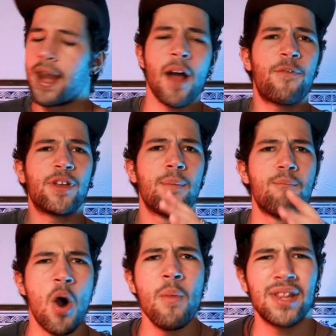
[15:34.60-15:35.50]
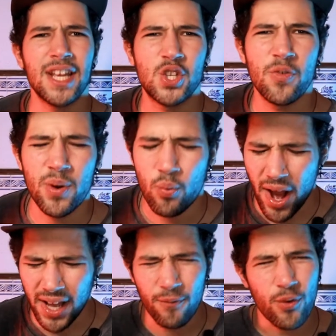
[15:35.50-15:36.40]
Now for the moment that you've been
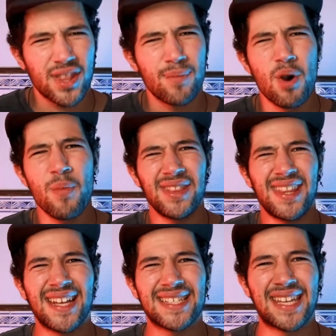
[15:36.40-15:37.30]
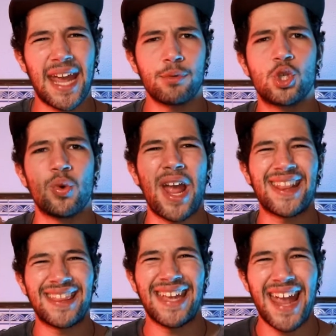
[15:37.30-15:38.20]
waiting for, the moment that has kept you
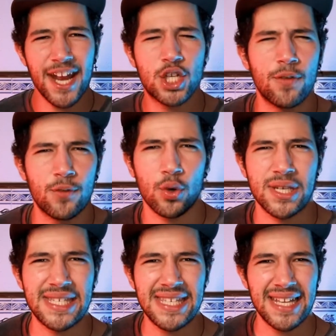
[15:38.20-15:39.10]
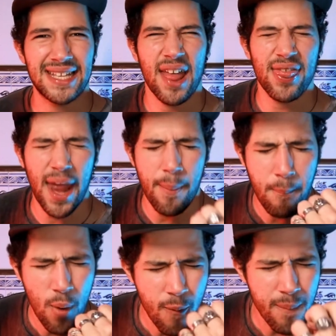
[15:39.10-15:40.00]
at the edge of your seat,
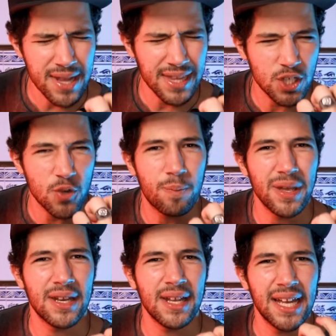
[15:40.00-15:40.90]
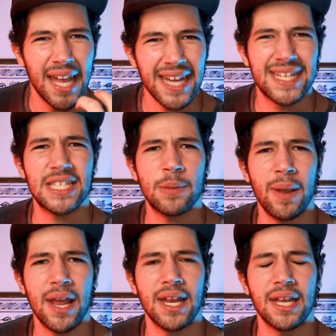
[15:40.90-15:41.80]
that moment that you've been
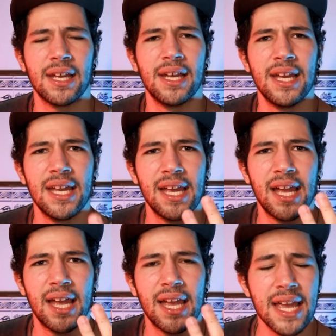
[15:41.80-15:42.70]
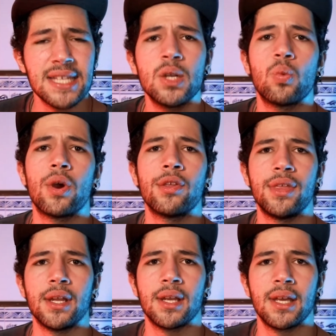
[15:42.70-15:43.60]
anticipating, is it worth
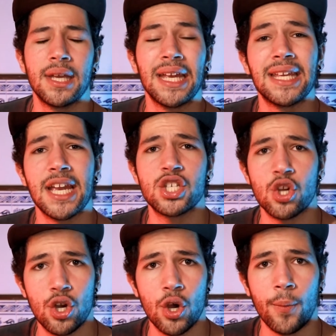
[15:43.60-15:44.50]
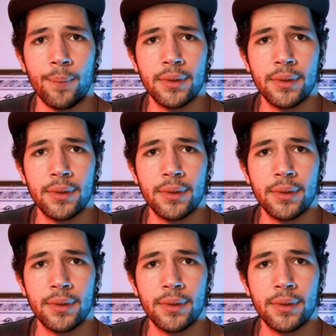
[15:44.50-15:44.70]
it? Yes or no?